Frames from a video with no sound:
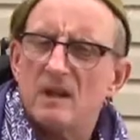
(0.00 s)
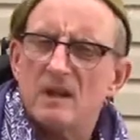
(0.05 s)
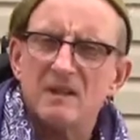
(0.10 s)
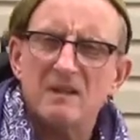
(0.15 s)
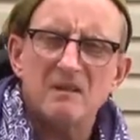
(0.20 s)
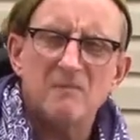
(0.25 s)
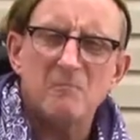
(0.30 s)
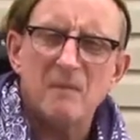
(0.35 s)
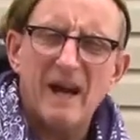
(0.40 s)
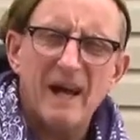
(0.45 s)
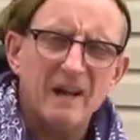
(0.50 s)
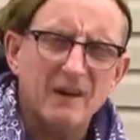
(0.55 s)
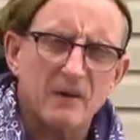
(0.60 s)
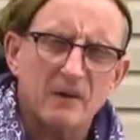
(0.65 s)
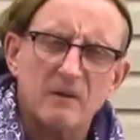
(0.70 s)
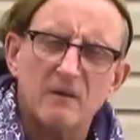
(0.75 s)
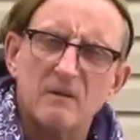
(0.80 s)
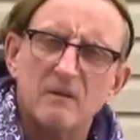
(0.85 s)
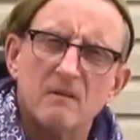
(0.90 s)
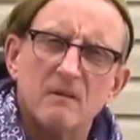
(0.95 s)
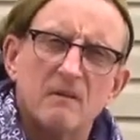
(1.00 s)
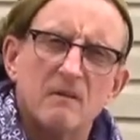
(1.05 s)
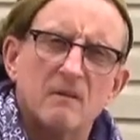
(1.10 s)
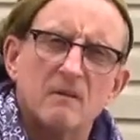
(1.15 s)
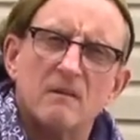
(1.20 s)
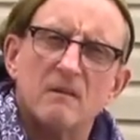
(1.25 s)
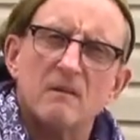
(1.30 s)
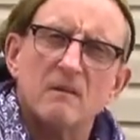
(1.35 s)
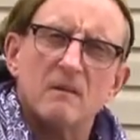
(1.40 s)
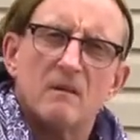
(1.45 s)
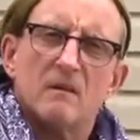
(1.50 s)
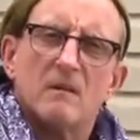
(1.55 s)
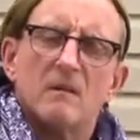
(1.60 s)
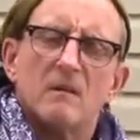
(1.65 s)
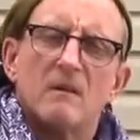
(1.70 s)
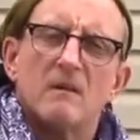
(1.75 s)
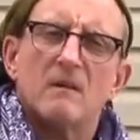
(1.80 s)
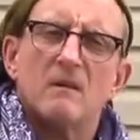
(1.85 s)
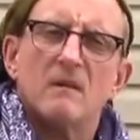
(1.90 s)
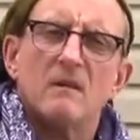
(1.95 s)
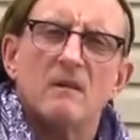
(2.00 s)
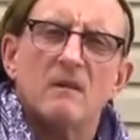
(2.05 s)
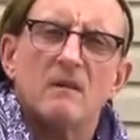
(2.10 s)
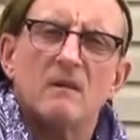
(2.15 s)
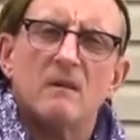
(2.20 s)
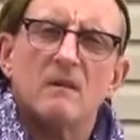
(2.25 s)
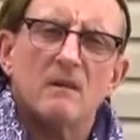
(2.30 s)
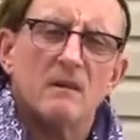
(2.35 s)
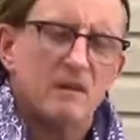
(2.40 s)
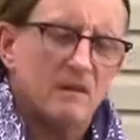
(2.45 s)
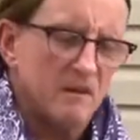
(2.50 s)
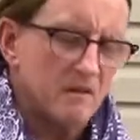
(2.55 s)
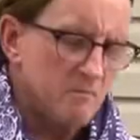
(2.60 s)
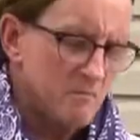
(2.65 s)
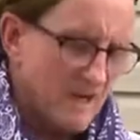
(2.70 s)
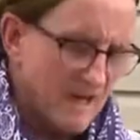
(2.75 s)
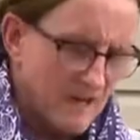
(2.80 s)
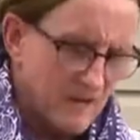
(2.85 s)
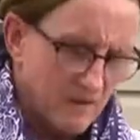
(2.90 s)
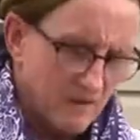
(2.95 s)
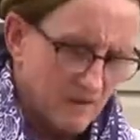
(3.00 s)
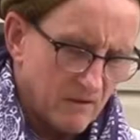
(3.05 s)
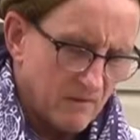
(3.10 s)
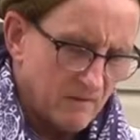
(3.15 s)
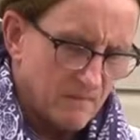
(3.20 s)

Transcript: It didn't matter. It didn't matter.